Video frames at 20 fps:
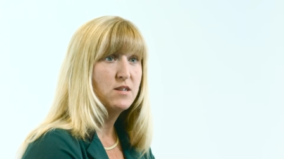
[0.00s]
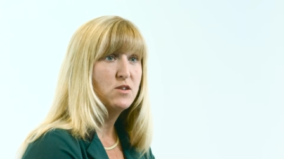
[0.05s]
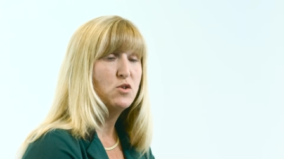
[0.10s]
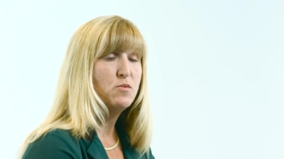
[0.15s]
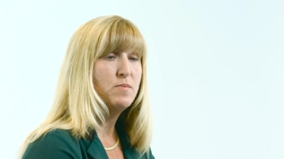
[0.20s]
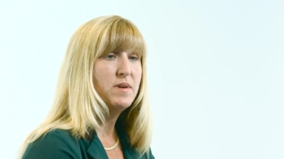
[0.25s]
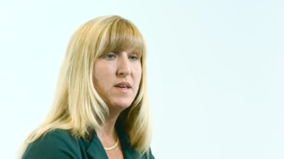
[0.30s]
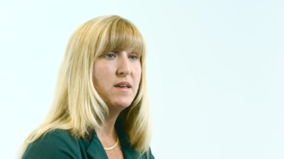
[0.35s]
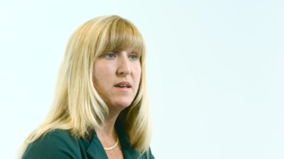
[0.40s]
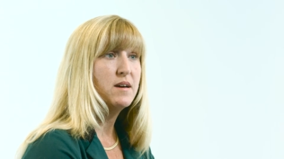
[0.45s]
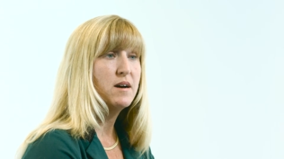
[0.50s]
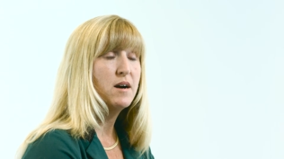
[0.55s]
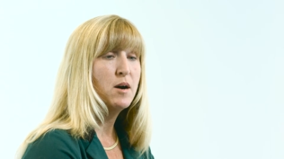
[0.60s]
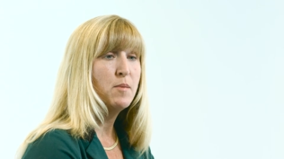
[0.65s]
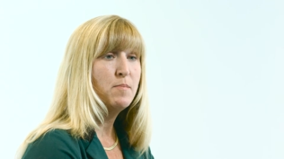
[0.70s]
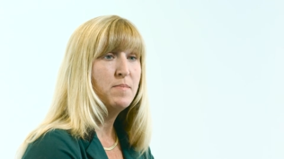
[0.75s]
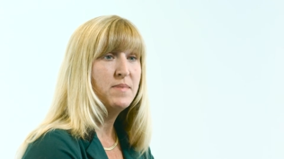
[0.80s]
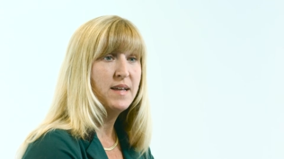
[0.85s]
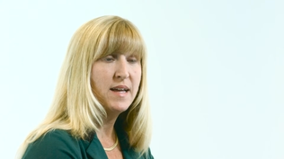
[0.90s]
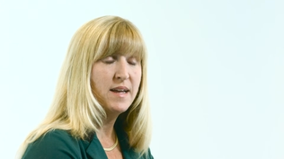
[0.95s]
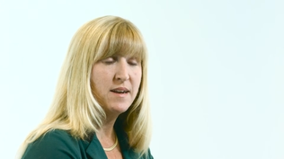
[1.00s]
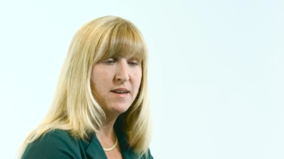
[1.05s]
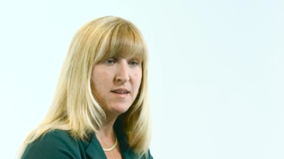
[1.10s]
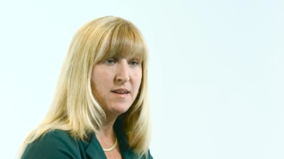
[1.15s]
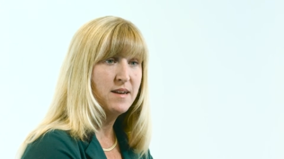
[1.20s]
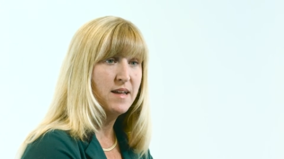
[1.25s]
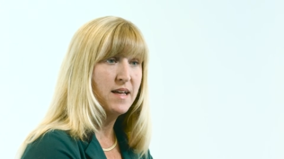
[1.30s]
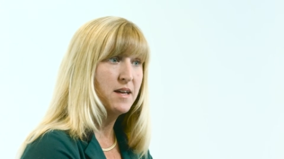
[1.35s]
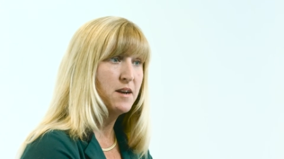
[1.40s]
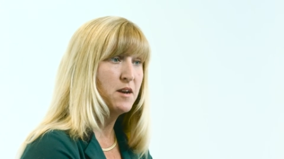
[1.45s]
to be
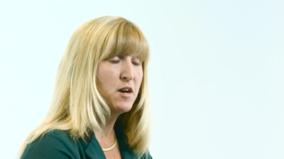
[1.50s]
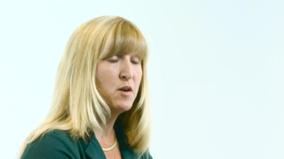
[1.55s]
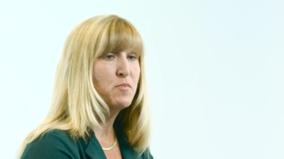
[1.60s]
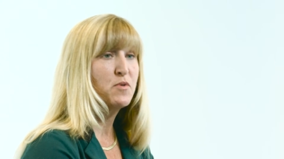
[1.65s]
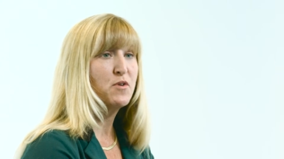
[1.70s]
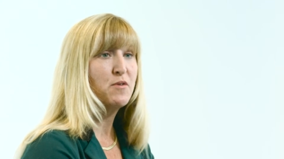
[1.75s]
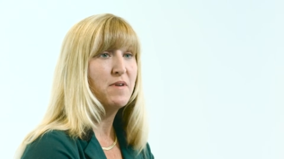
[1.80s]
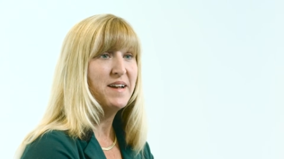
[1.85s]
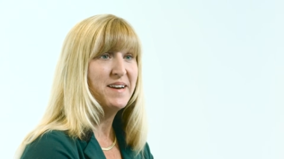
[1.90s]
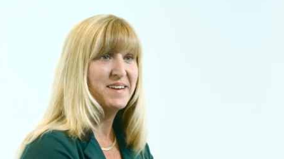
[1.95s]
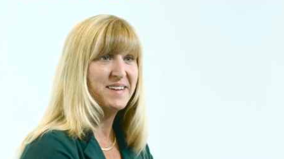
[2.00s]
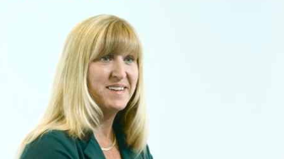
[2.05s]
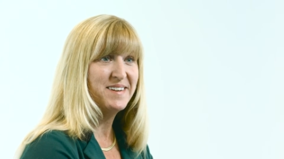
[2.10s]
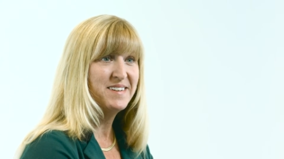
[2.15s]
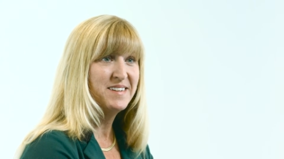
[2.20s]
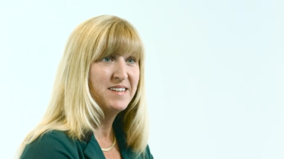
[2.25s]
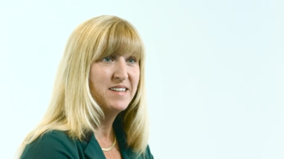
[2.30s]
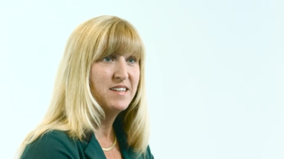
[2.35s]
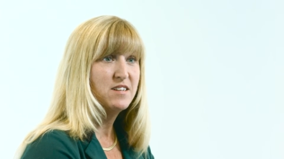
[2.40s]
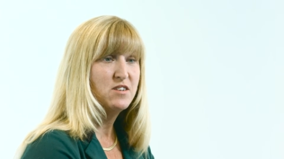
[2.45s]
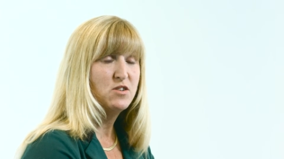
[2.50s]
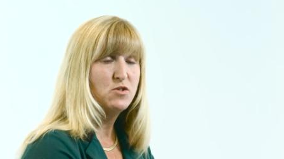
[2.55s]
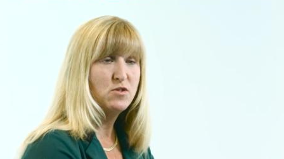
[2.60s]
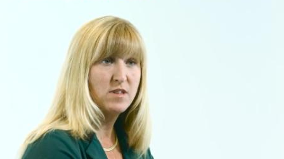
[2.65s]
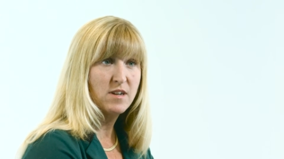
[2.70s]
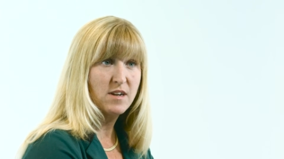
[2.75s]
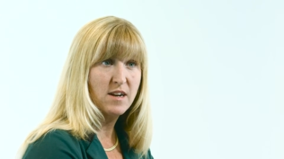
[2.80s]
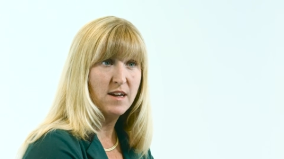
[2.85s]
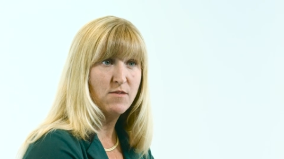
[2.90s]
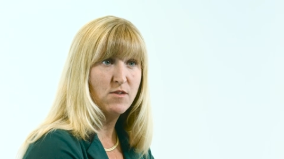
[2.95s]
updated and upgraded to
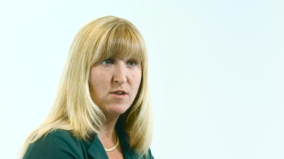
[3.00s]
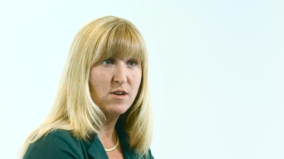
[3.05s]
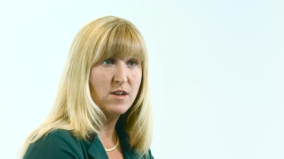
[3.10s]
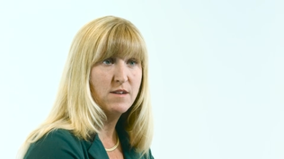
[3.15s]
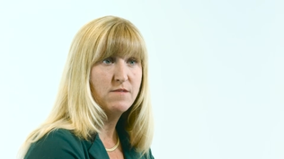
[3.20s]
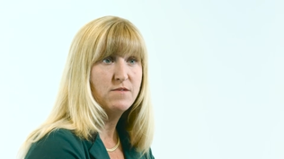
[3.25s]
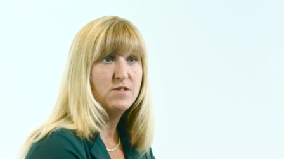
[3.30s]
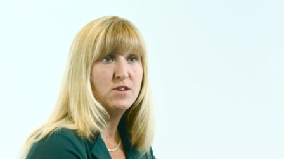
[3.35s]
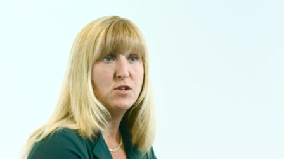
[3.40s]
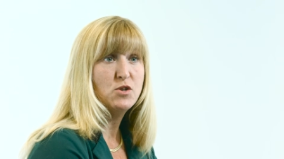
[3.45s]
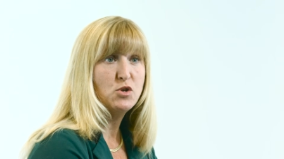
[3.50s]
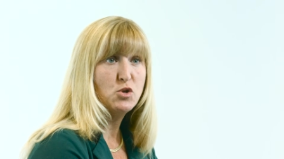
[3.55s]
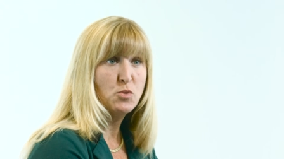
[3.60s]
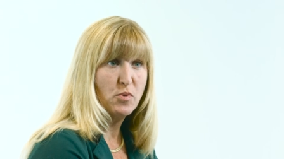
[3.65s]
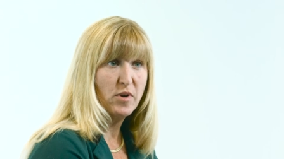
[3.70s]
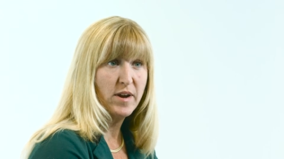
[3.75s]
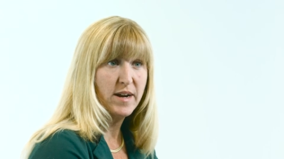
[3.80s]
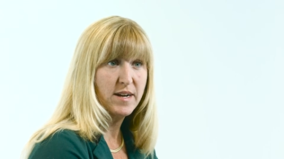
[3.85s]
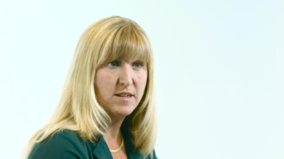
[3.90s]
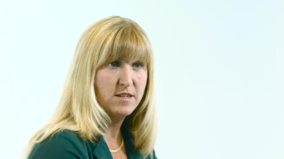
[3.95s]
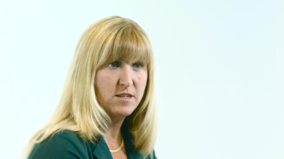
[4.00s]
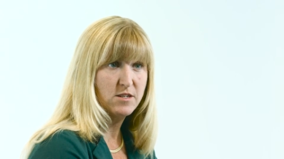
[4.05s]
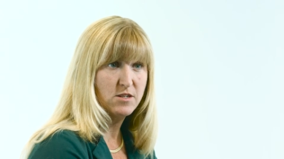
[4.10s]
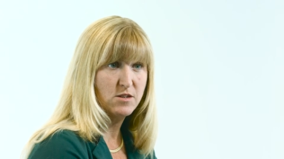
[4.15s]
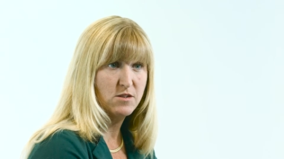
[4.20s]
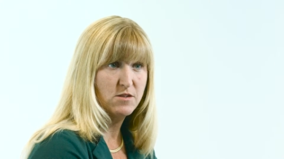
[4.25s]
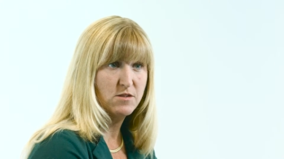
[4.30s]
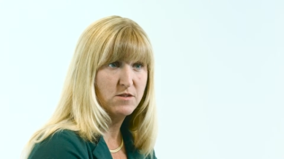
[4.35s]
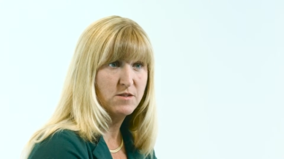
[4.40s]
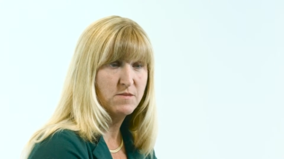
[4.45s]
the level of the new
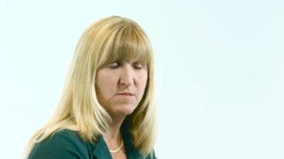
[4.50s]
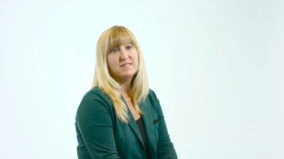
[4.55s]
practitioners.